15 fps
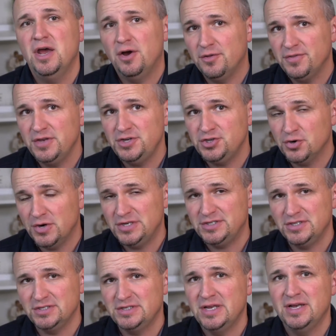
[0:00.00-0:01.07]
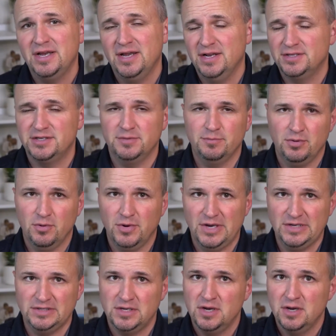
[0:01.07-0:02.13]
healthy choices in its
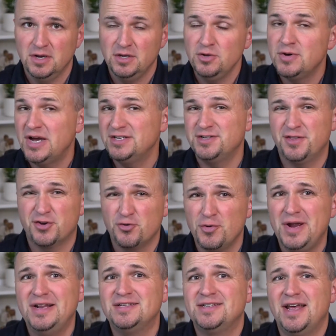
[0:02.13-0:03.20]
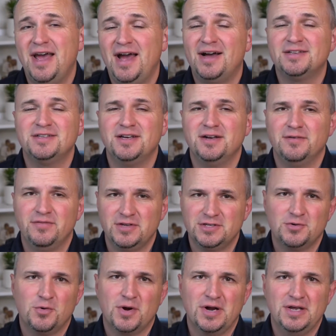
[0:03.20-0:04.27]
employees. You guys are the greatest asset of this
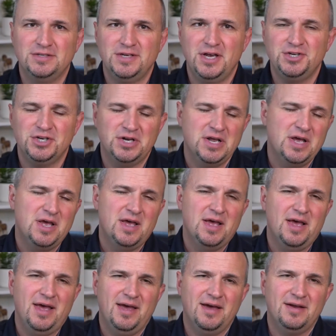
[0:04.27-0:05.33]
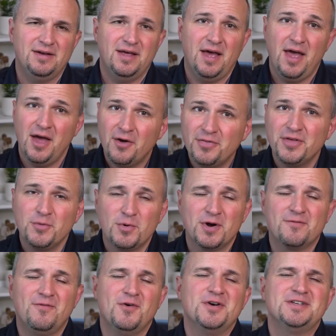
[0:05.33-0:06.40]
organization, and a healthy
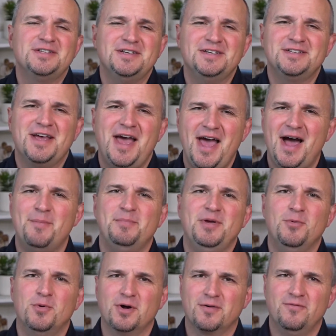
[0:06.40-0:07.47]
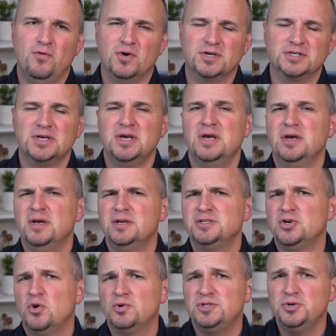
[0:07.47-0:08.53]
workforce is a happy workforce.
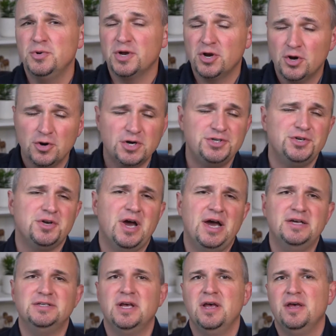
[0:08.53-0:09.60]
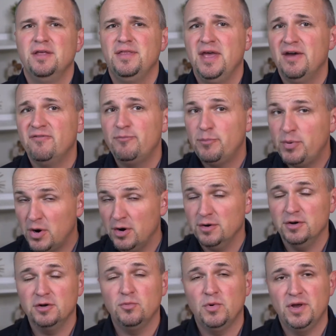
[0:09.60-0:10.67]
So to encourage you guys, they have
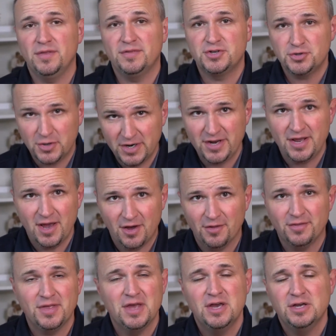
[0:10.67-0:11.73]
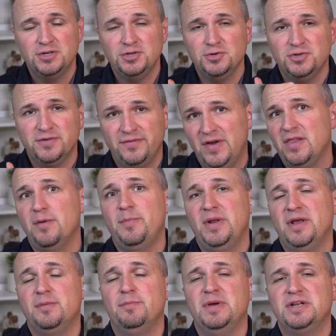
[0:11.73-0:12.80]
partnered with Trinity Health to develop and
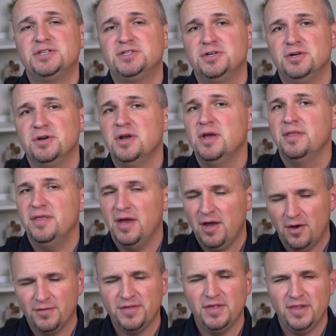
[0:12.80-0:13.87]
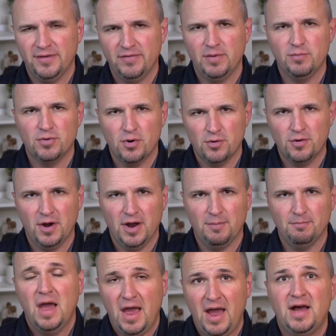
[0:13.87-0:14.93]
administer the Healthy Living Program.
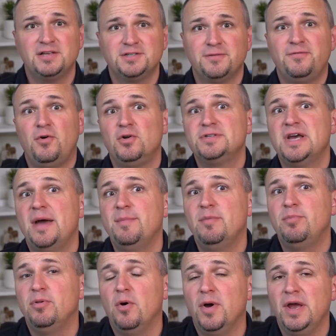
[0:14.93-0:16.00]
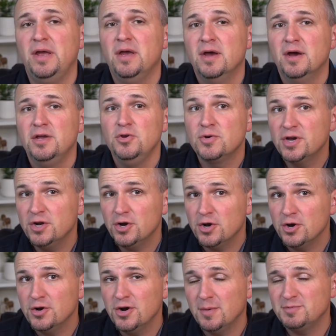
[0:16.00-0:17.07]
As a full-time employee, you can
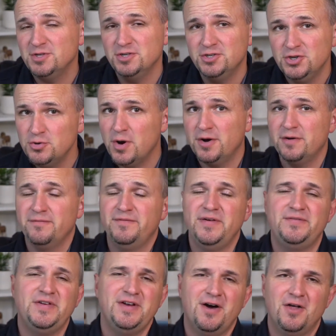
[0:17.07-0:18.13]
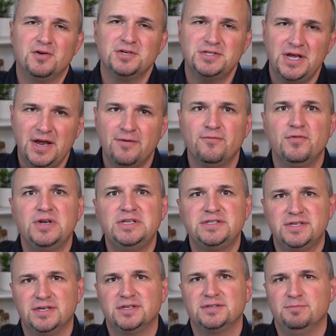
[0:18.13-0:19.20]
earn up to $250 every
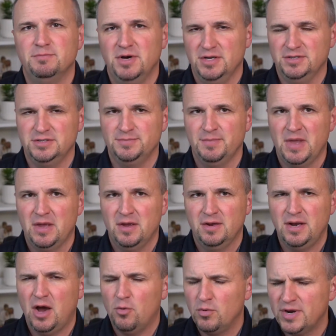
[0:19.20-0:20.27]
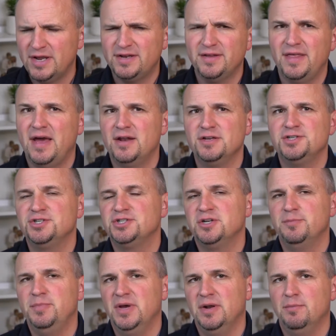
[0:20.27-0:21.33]
6 months. Now, we'll get to that in just
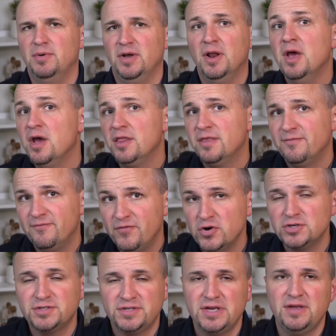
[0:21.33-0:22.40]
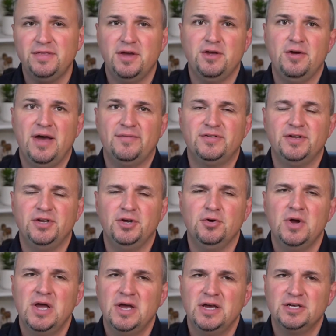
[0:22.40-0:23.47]
a bit, but the first thing that you have to do
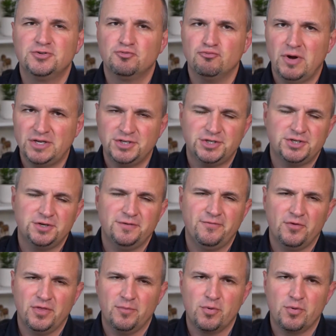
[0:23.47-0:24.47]
is register for the